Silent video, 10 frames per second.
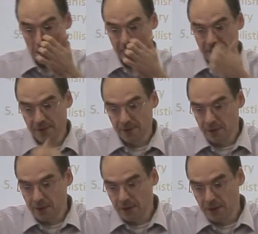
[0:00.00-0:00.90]
That's
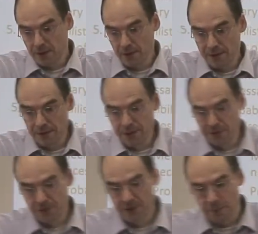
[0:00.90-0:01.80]
a
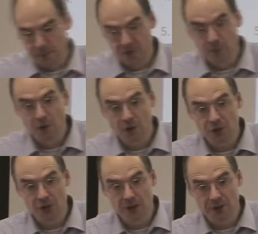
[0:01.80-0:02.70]
different
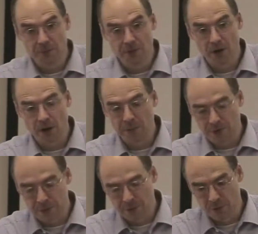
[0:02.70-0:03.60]

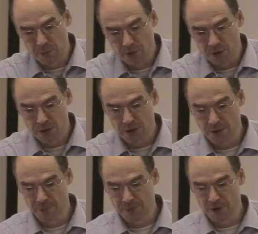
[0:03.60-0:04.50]
epistemologic
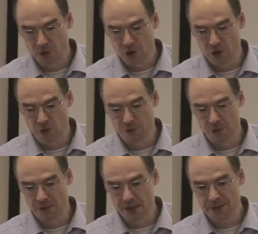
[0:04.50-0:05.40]
notion of
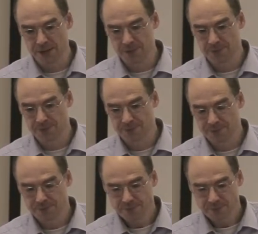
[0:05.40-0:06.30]
causality.
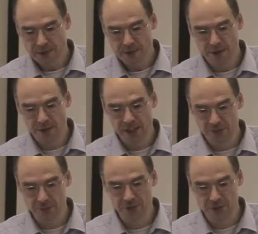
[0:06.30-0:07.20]
It
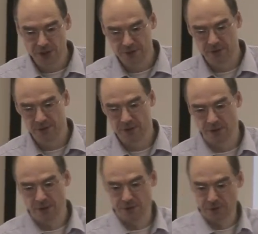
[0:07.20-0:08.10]
has been suggested
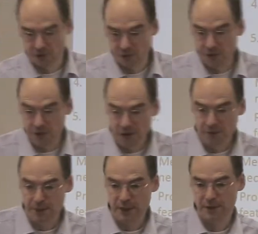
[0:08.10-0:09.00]
in the philosophical
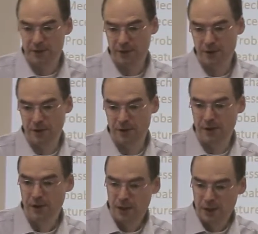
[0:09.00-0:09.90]
debate, in
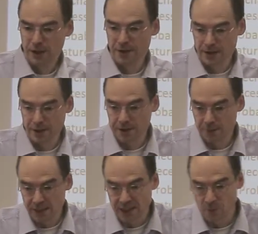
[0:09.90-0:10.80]
the
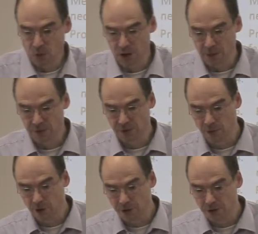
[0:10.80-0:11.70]
debate among
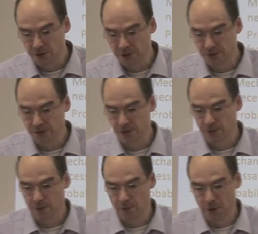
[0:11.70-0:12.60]
epistemologists
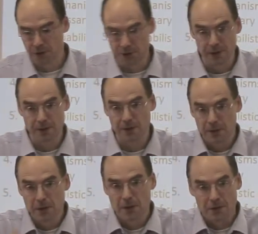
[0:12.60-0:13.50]
about the
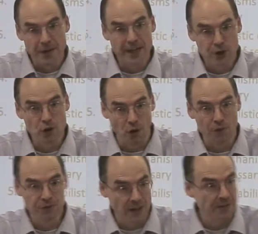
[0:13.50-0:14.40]
nature
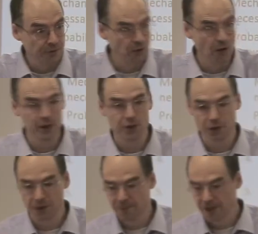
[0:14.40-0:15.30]
of scientific
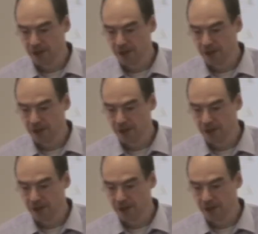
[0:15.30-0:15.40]
knowledge. Yeah?